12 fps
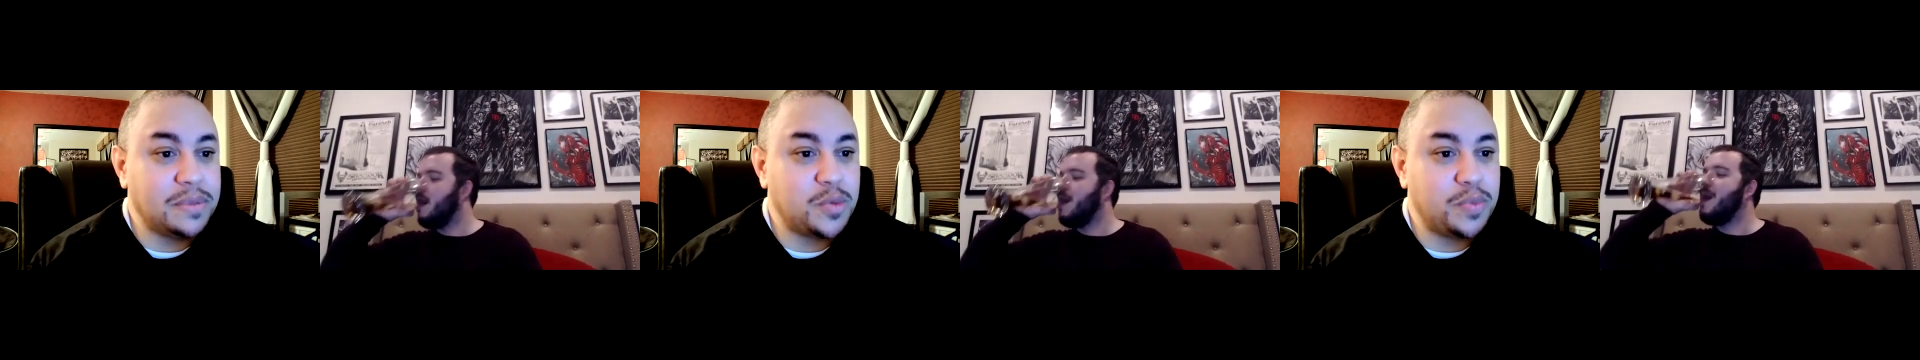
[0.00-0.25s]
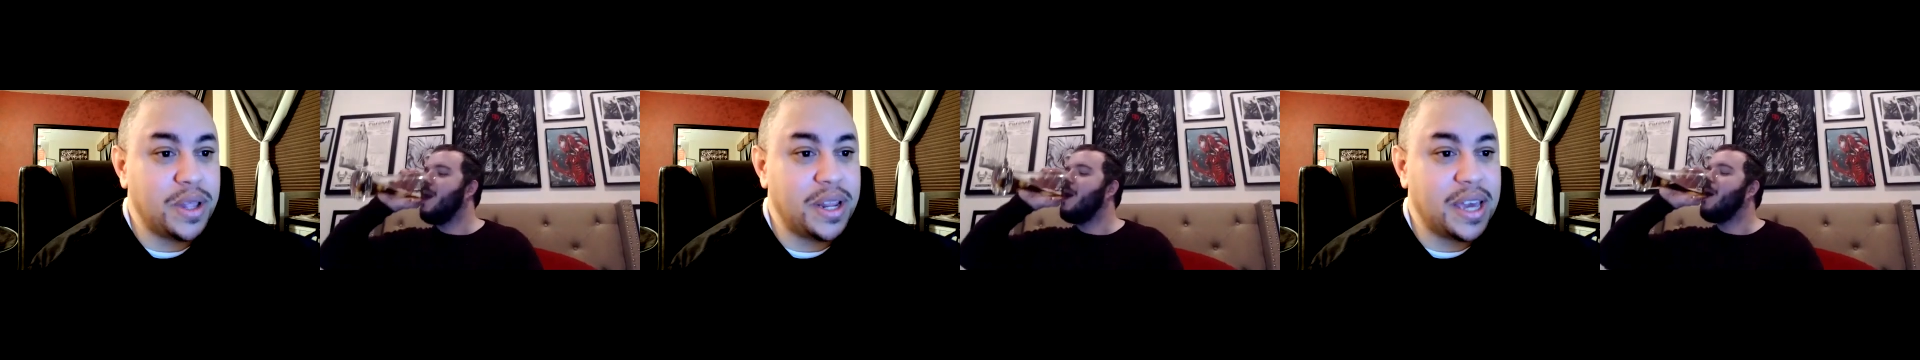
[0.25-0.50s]
Speaker 1: them
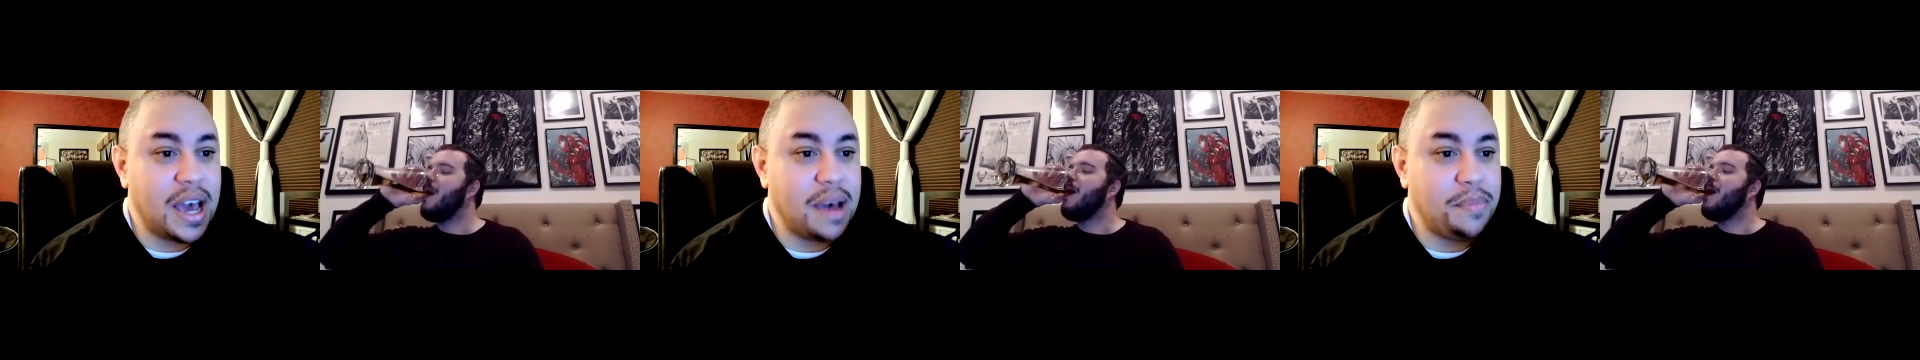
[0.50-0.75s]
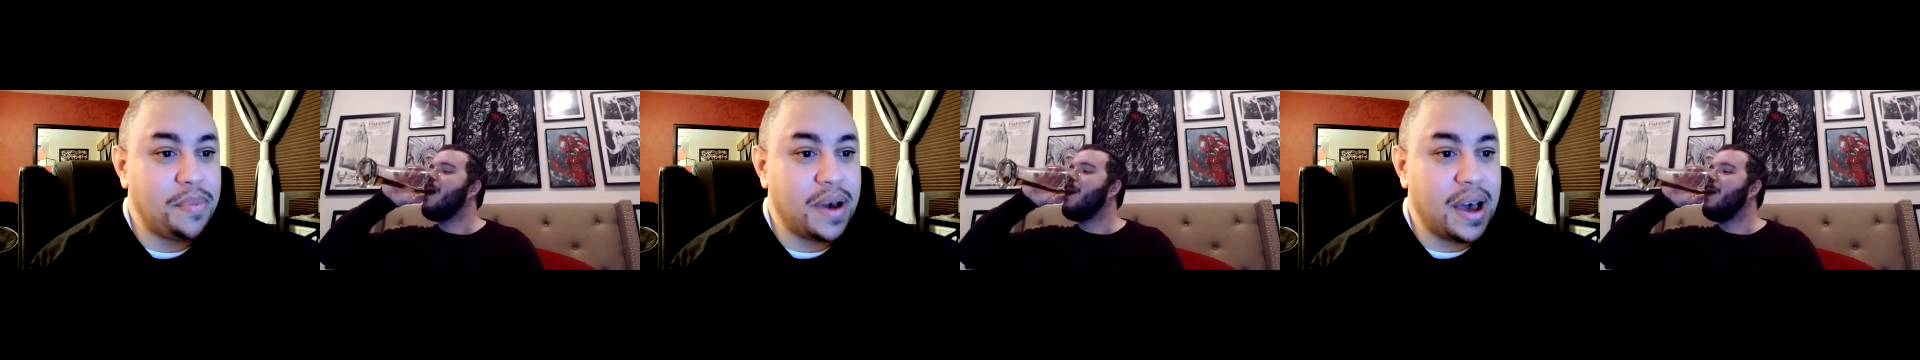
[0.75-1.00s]
splitting
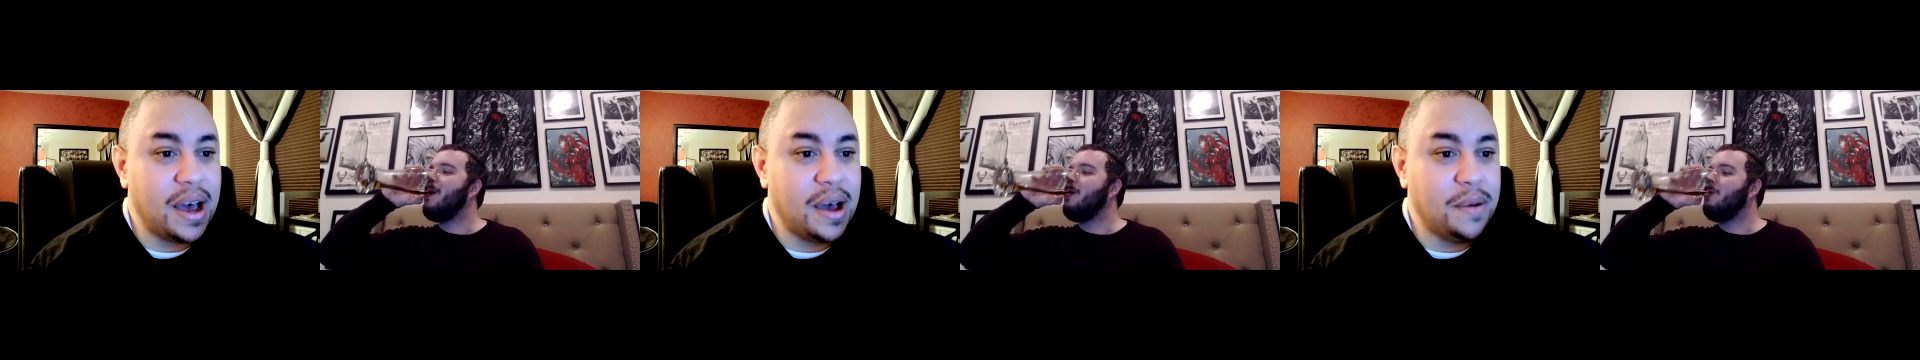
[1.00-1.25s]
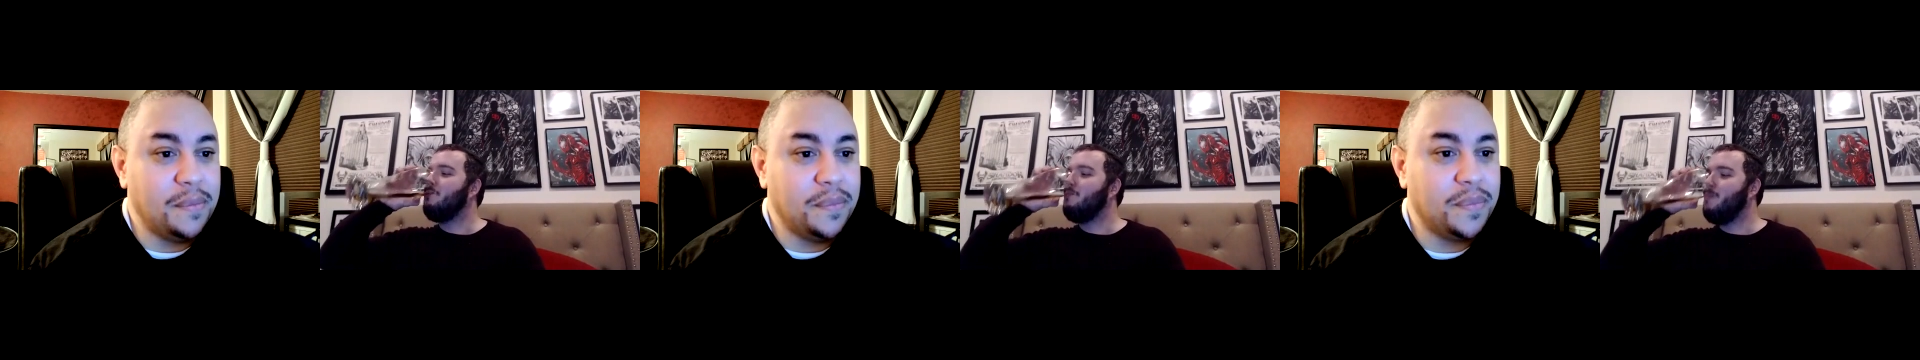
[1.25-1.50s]
up, you
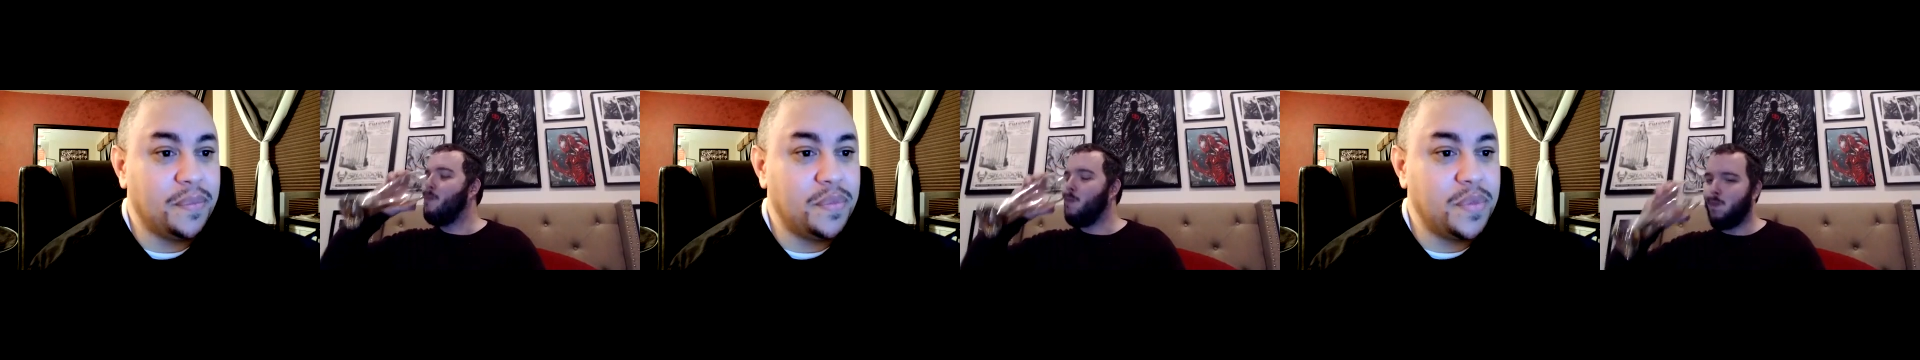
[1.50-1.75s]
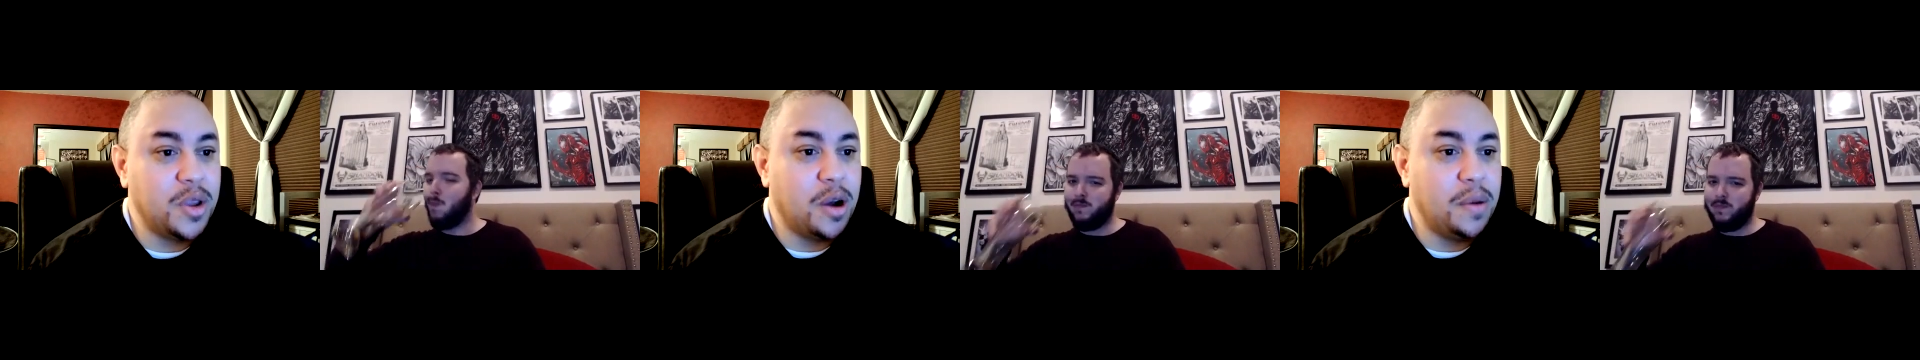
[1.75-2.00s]
know
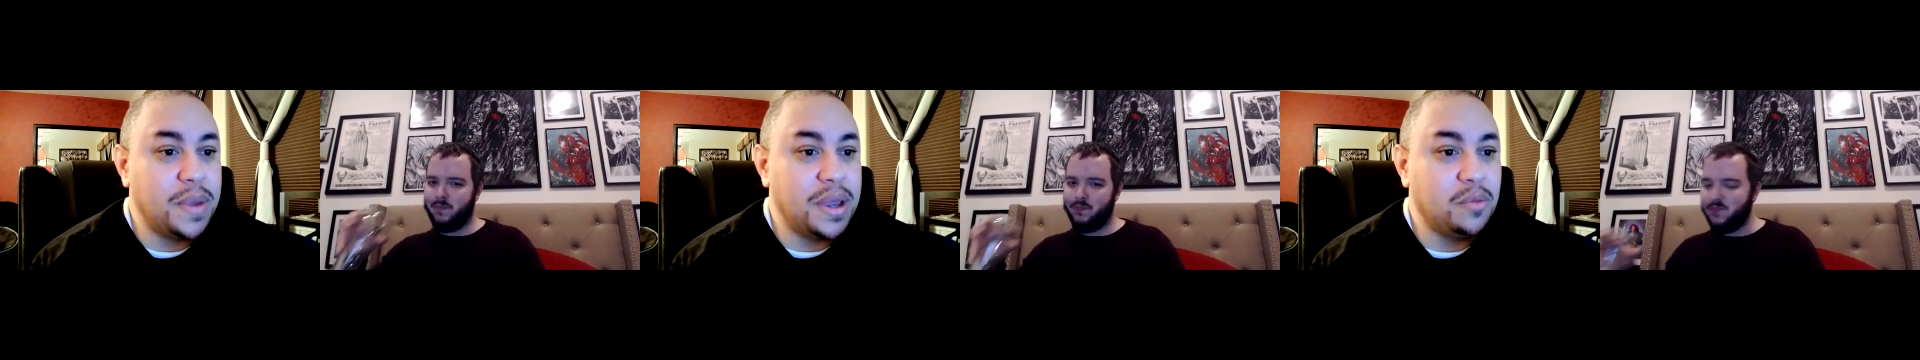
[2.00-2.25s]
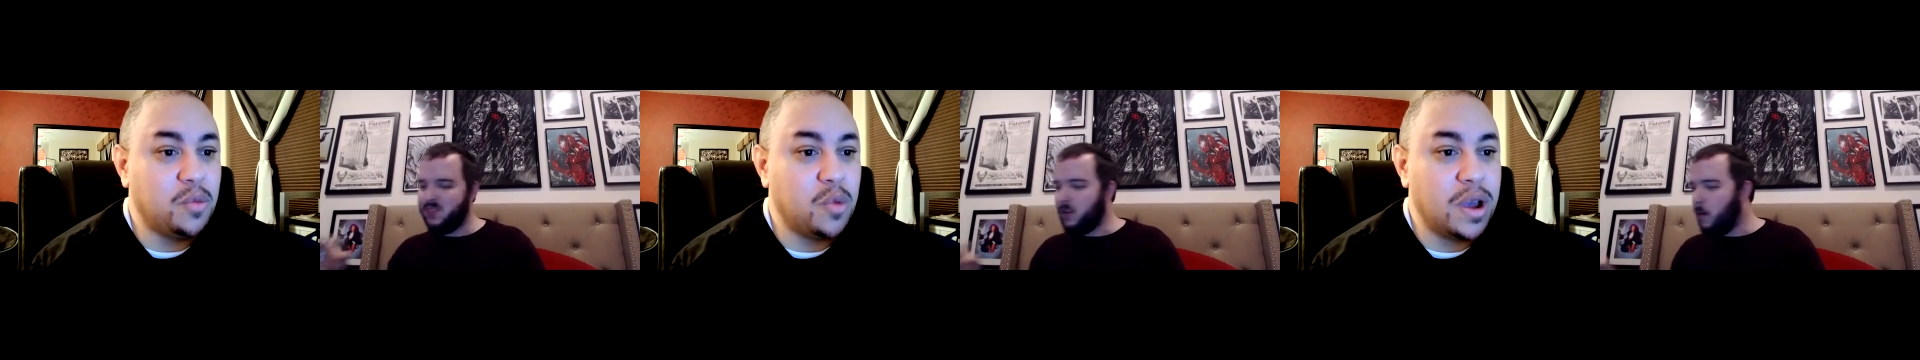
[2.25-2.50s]
what I
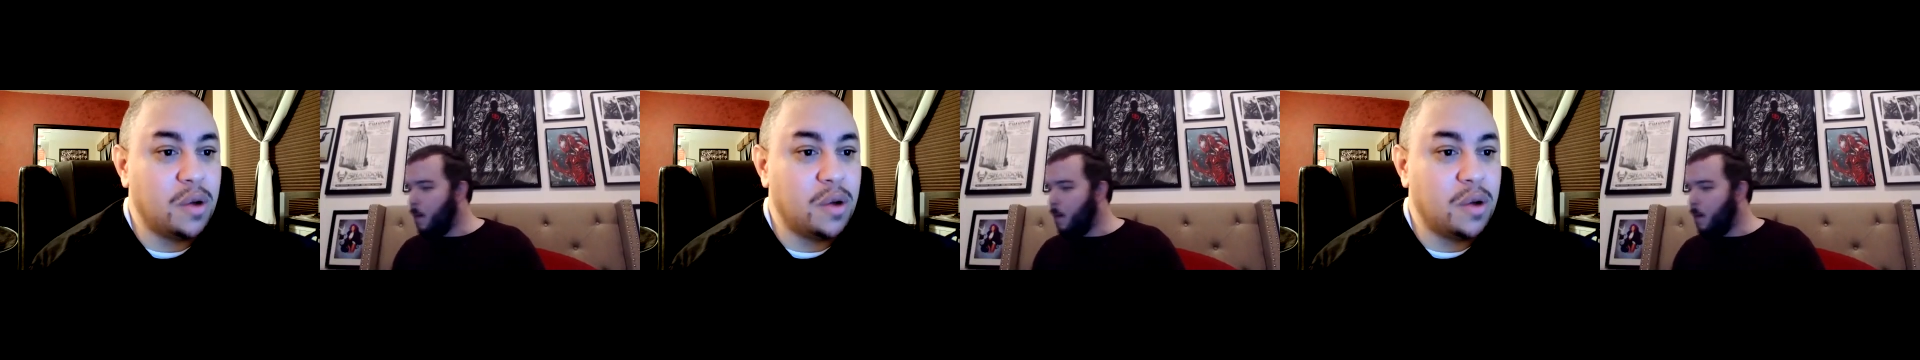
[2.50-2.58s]
mean,